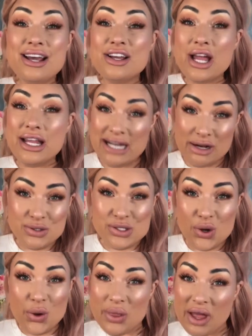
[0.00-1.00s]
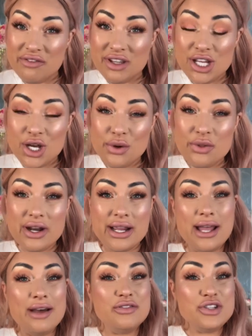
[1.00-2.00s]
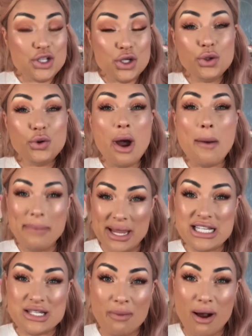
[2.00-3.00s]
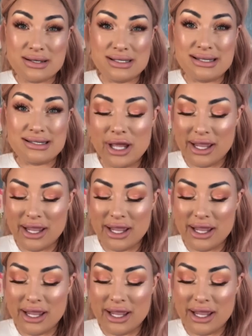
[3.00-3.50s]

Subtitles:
announce on that video that I have two base boxes,